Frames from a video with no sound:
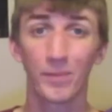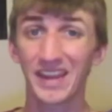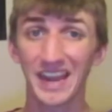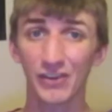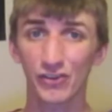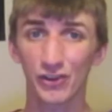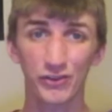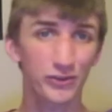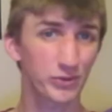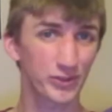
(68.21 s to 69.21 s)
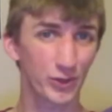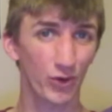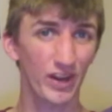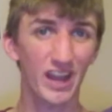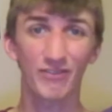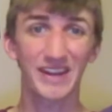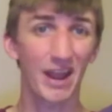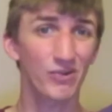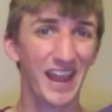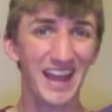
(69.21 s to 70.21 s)
Being introduced to a story of an
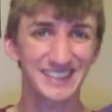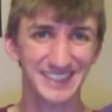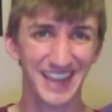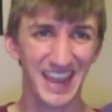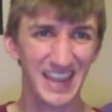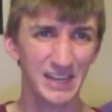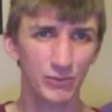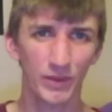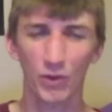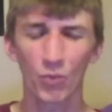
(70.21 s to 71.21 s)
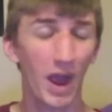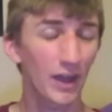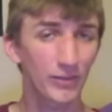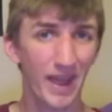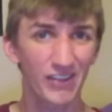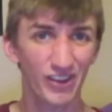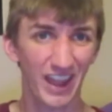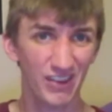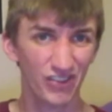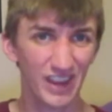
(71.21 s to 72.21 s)
outcast kid with a wild
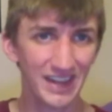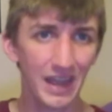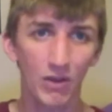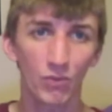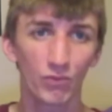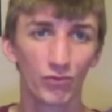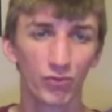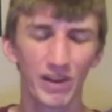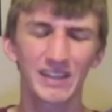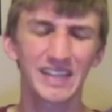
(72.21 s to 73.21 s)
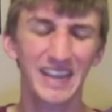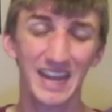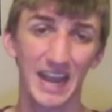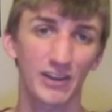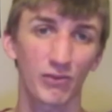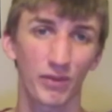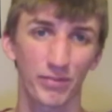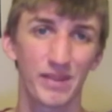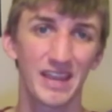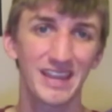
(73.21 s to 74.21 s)
imagination really connected
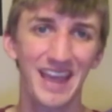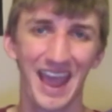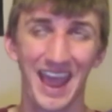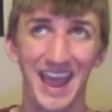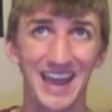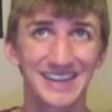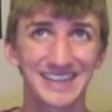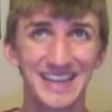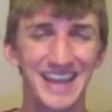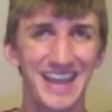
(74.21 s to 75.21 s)
with me and